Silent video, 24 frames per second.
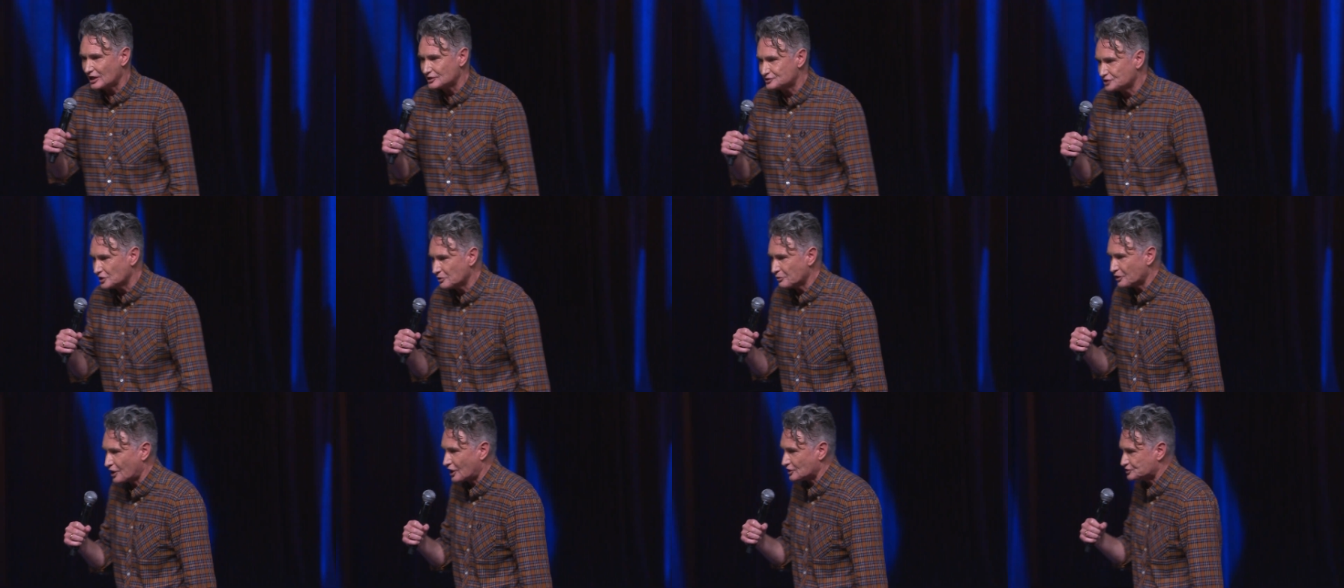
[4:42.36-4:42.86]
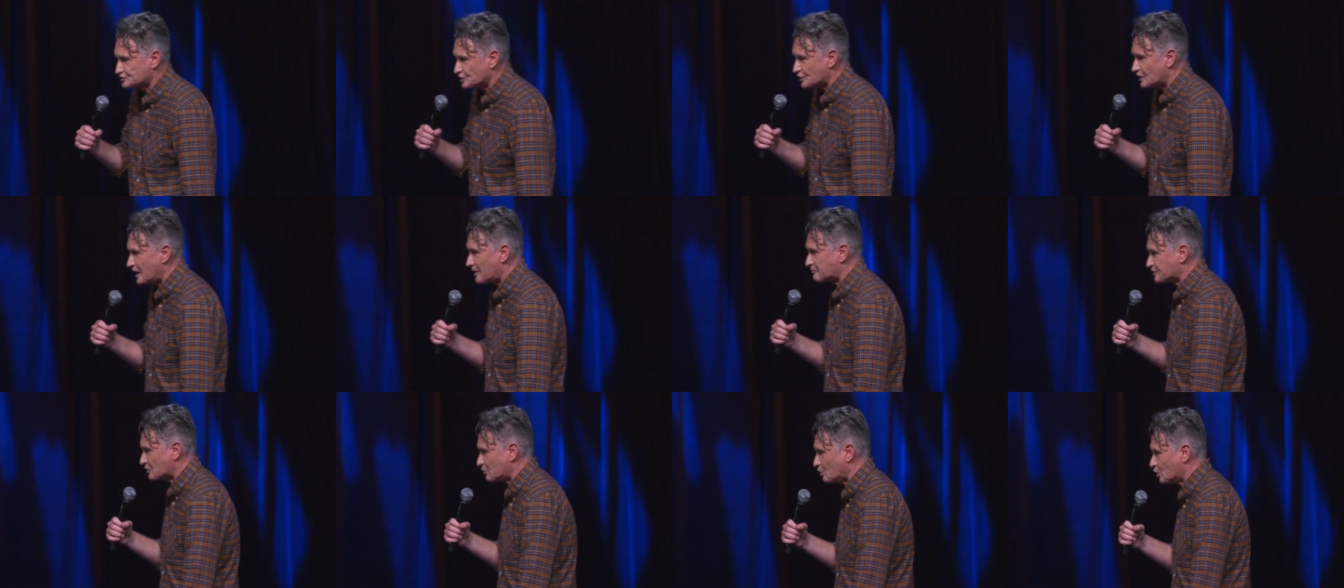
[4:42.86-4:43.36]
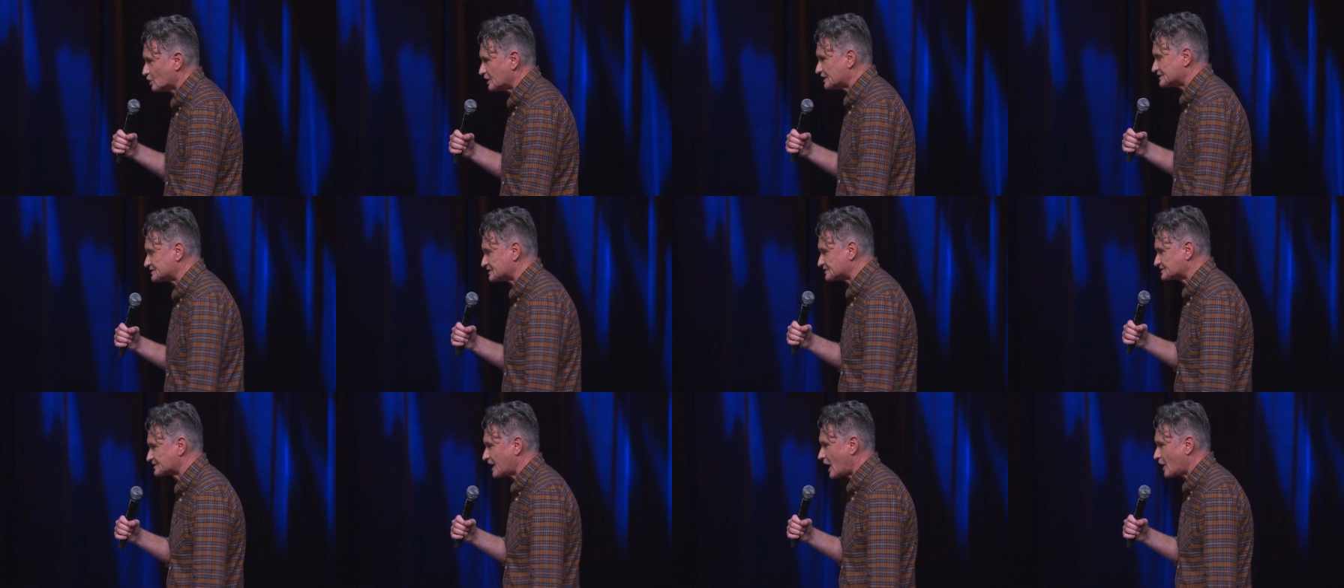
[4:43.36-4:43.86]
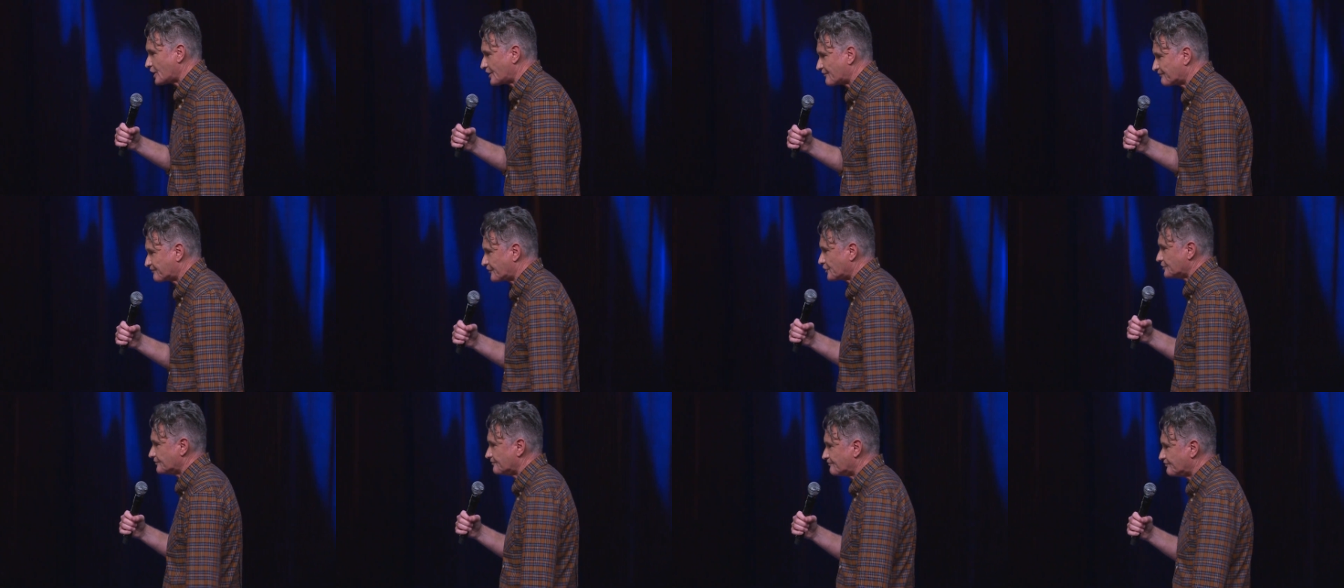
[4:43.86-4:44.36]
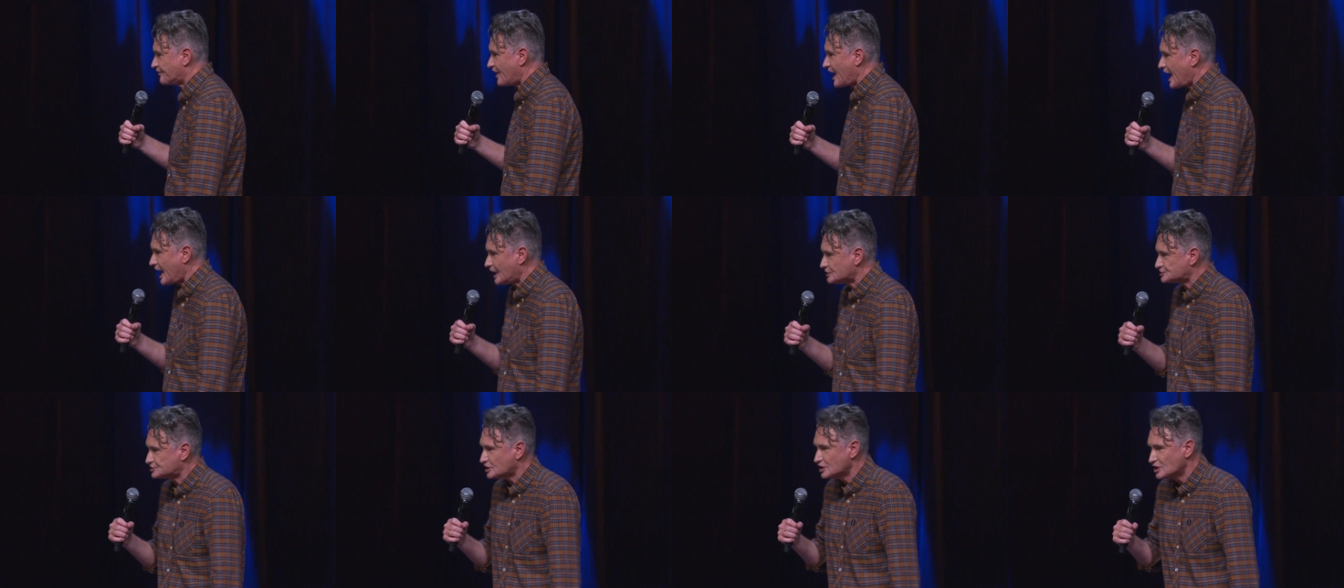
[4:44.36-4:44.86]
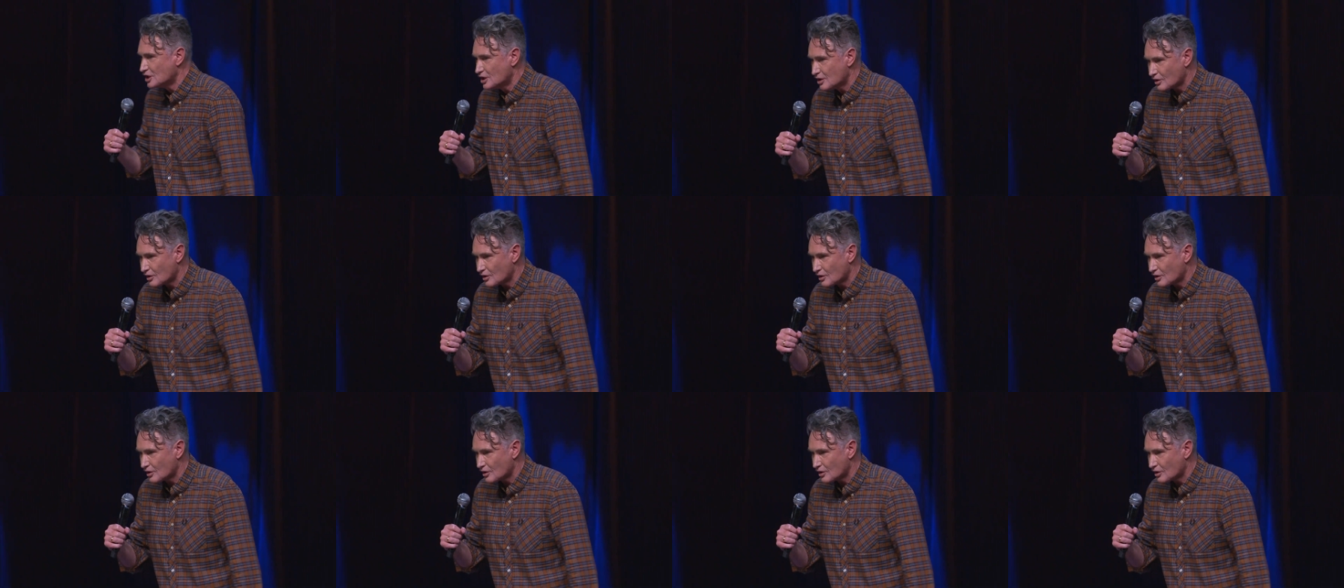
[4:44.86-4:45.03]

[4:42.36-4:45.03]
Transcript: I do when I turn up to Woolies is go to fruit and veg,